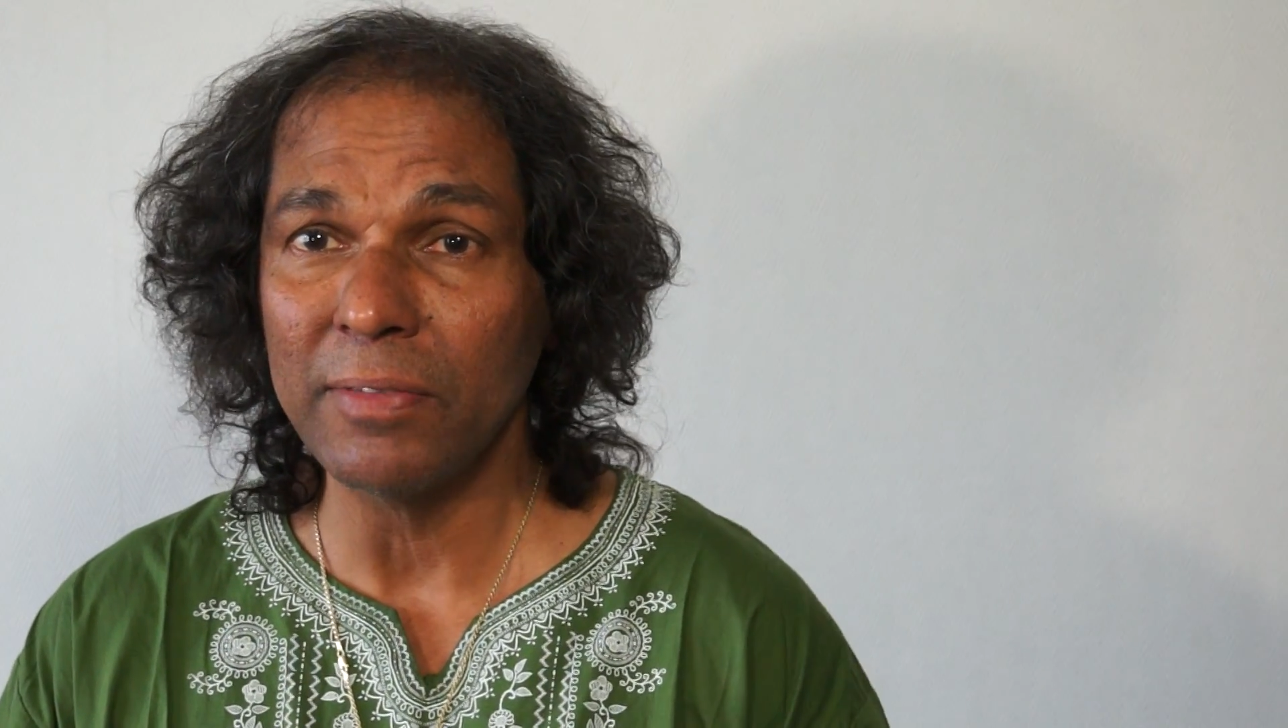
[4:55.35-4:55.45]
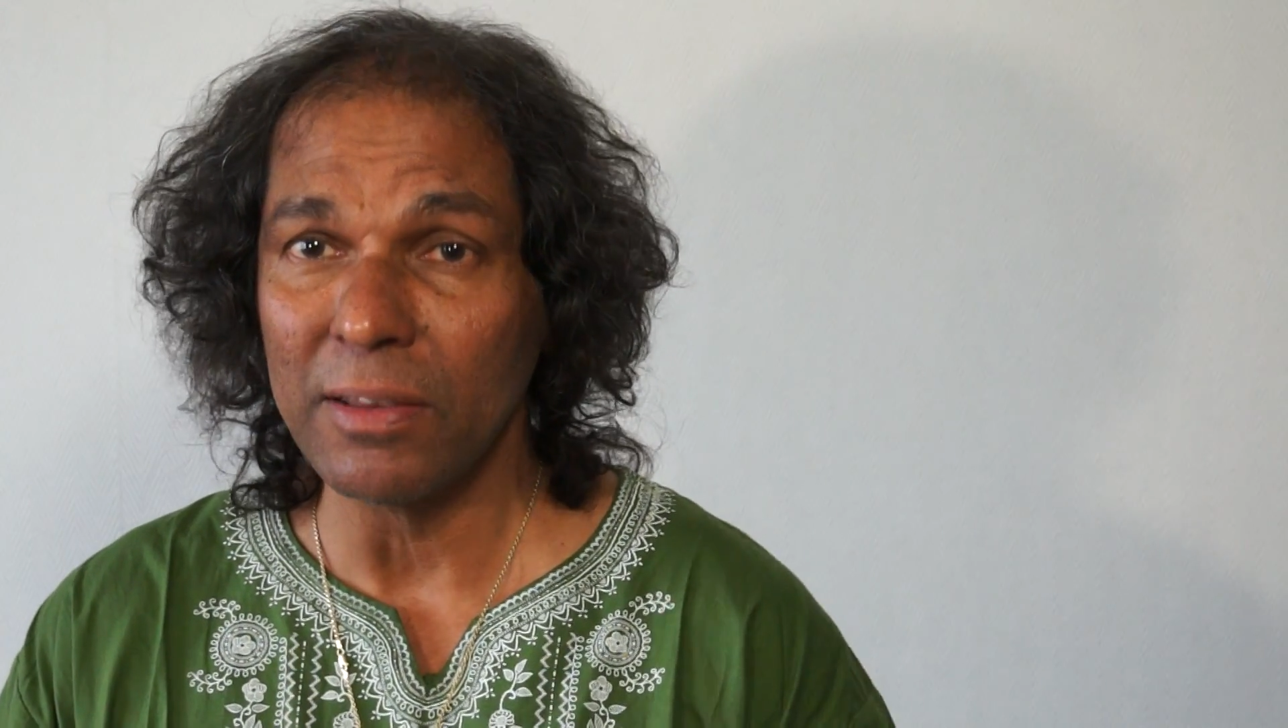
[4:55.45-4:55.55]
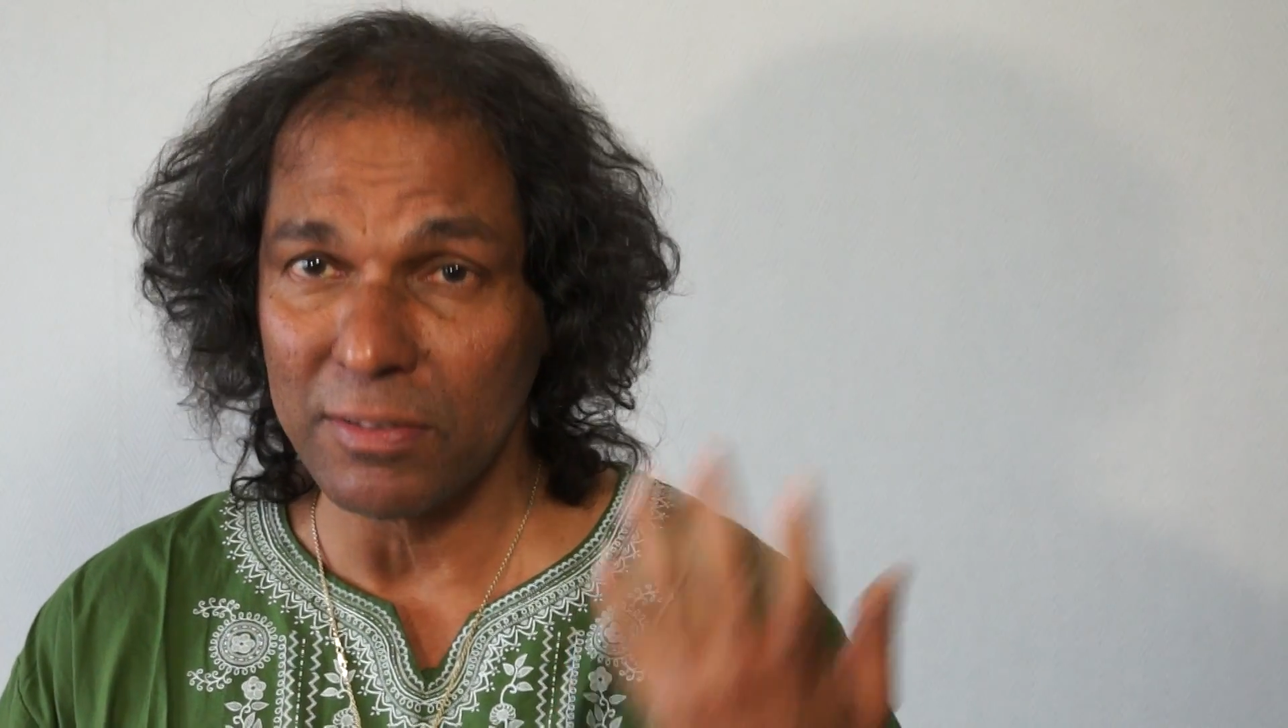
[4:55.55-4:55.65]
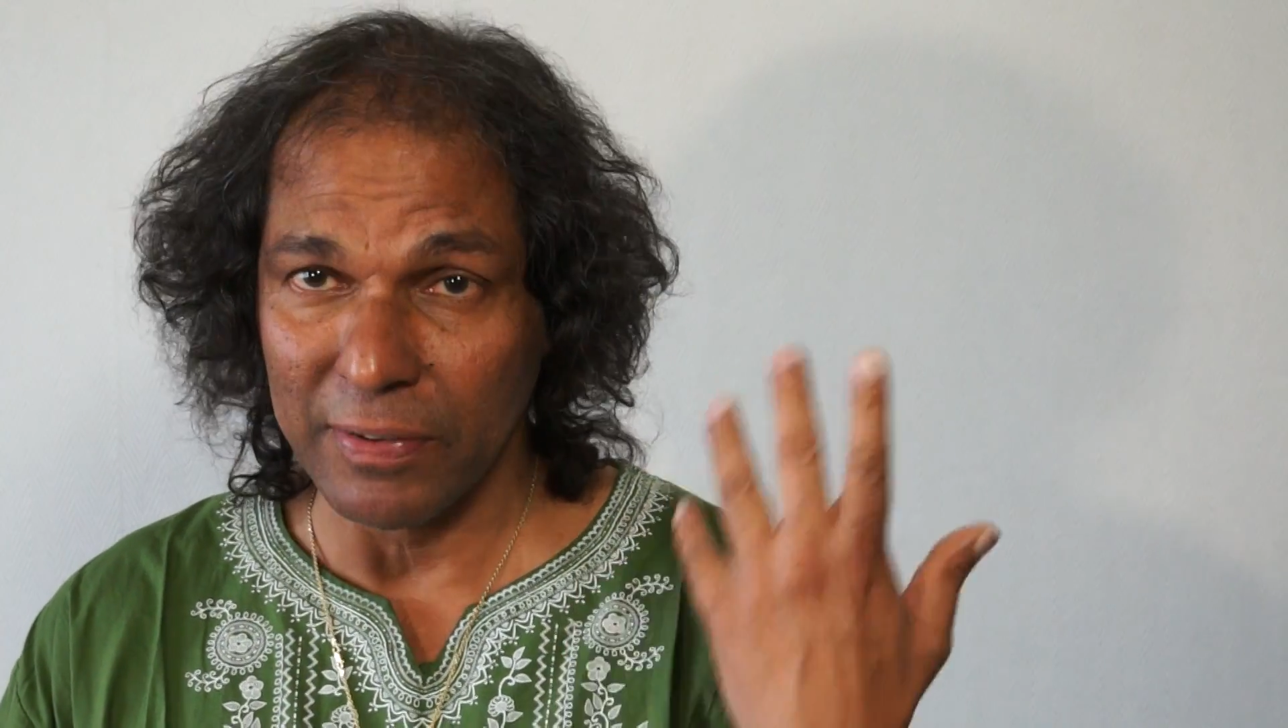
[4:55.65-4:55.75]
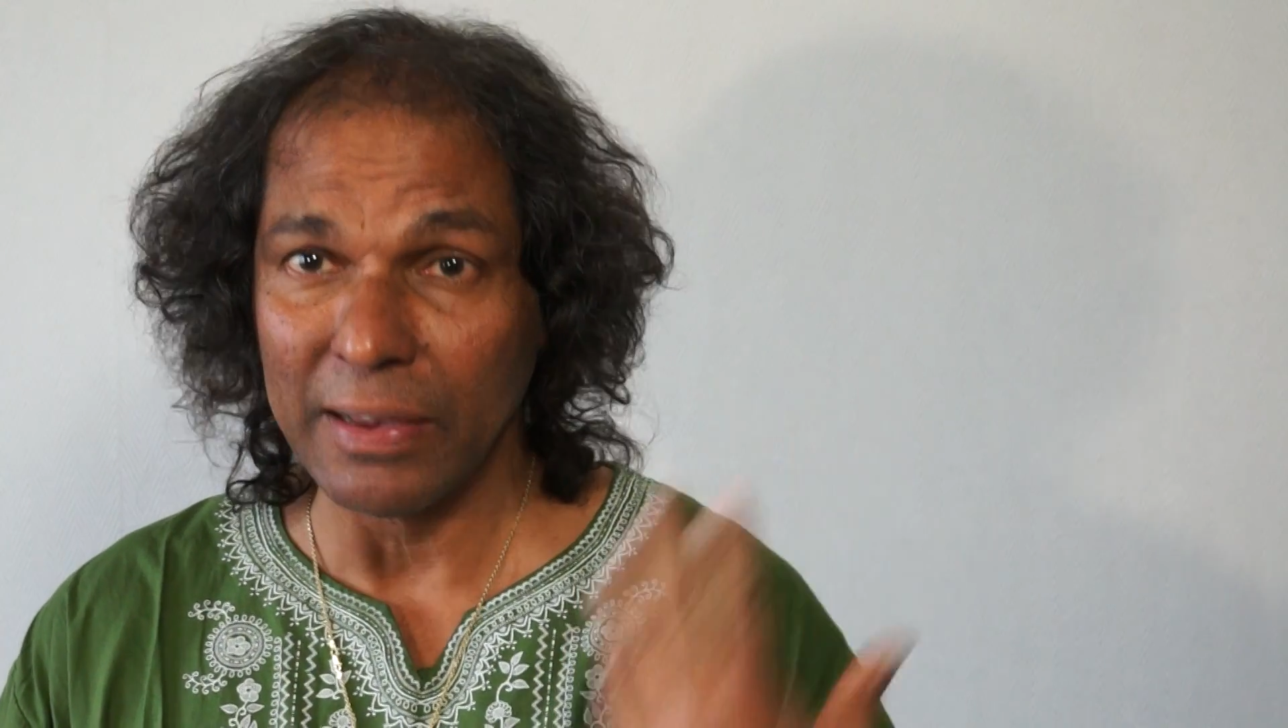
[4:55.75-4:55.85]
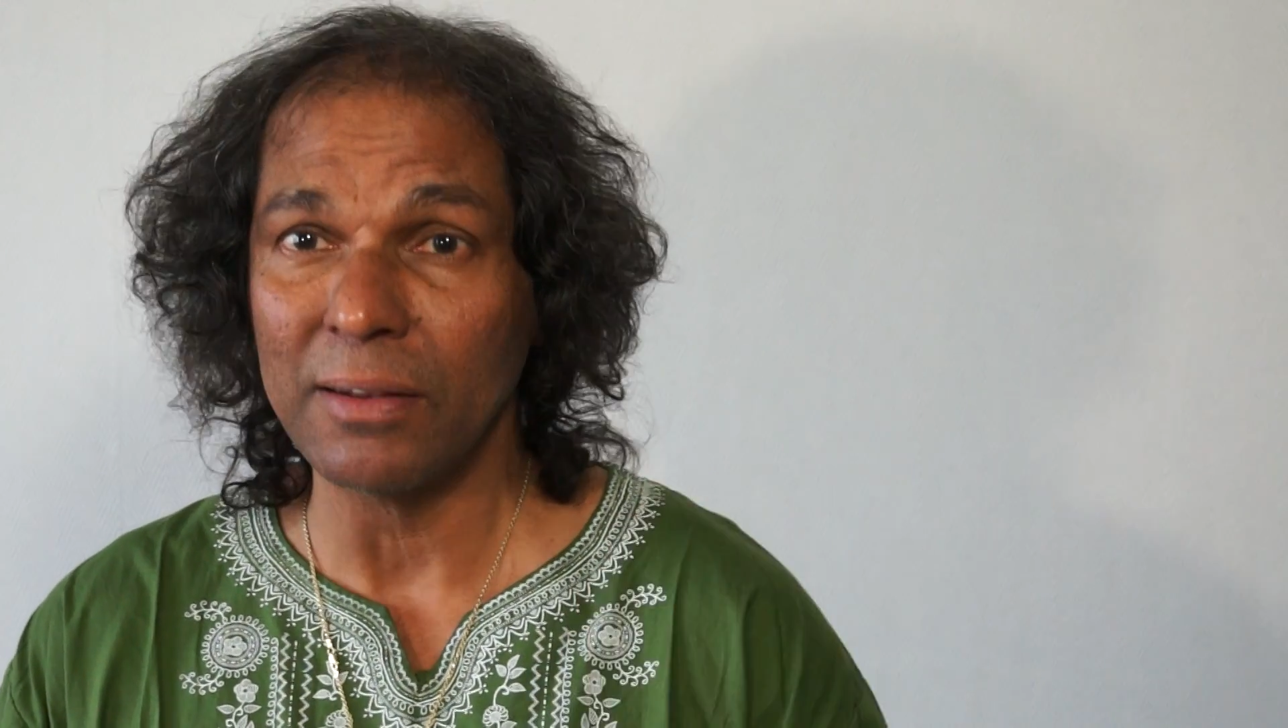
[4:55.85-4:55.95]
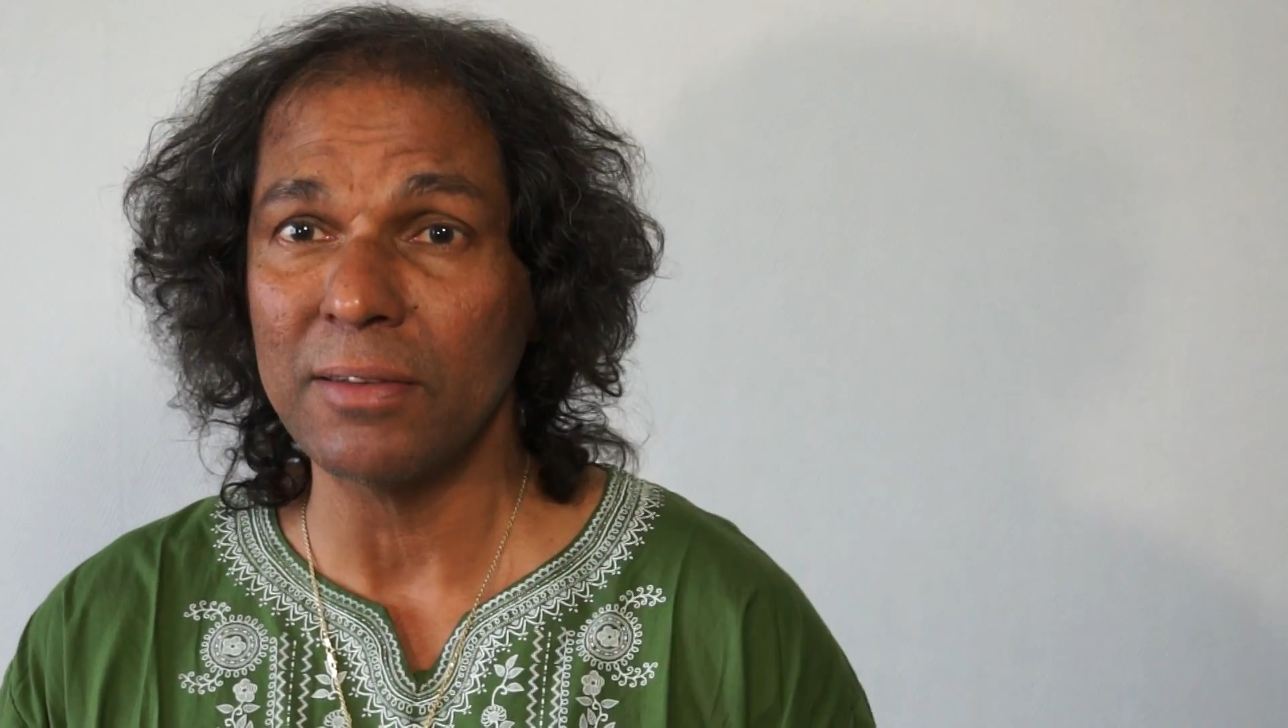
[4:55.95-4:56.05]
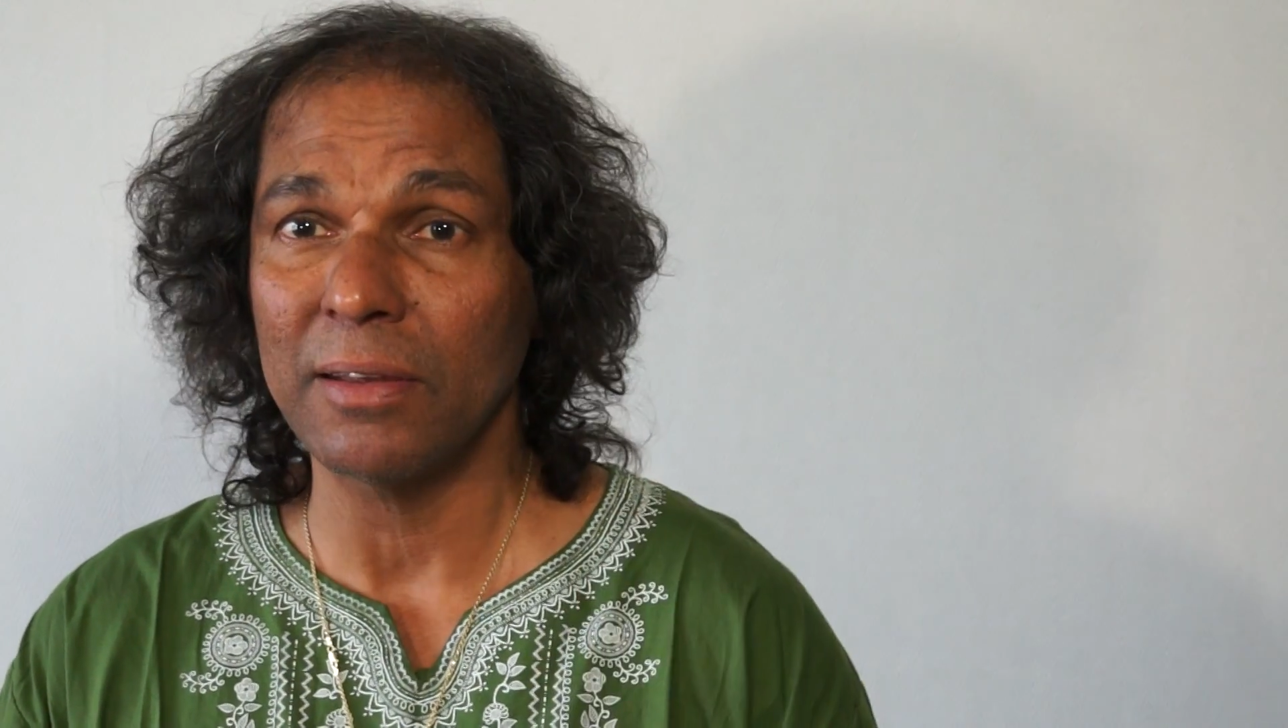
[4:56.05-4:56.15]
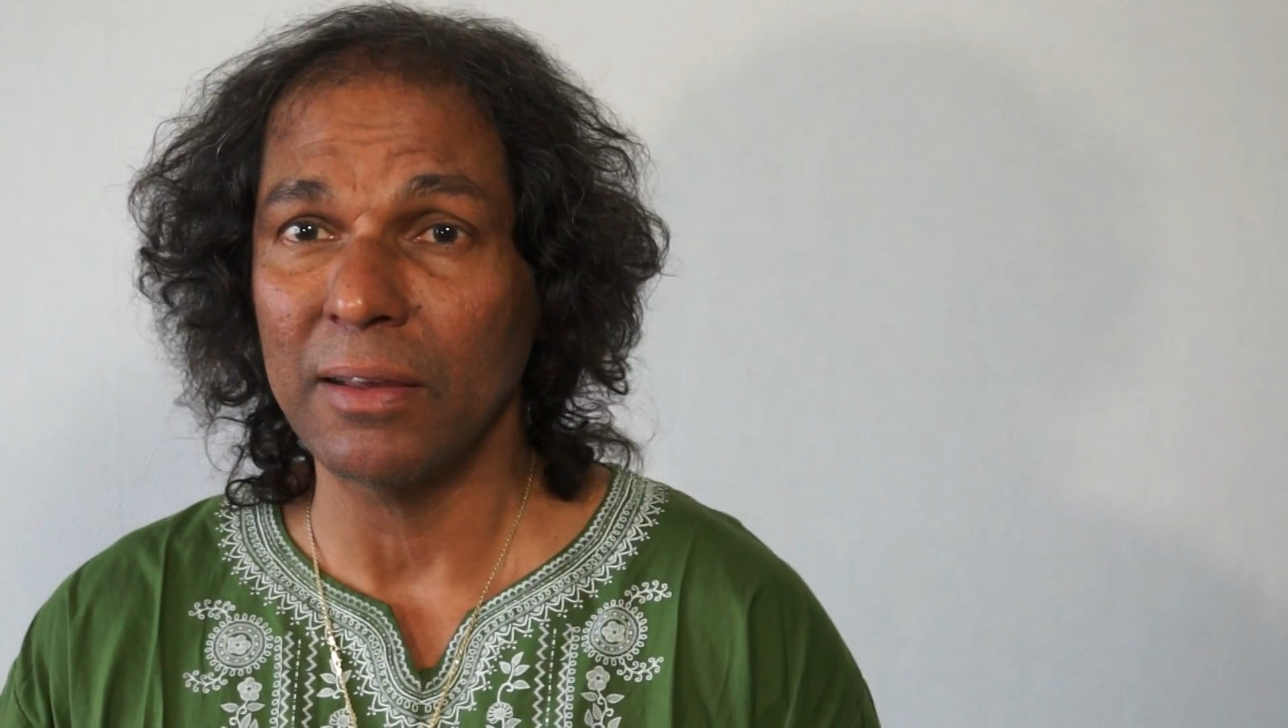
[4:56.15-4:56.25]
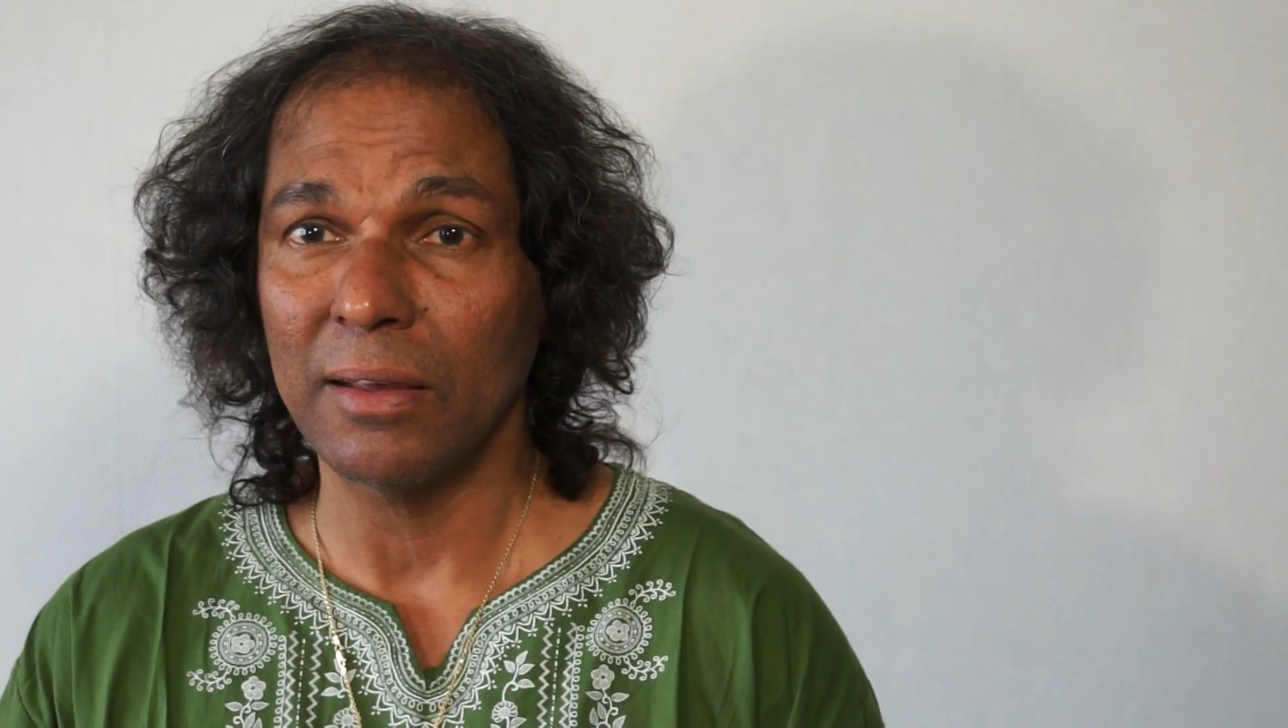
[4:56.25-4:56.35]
these fields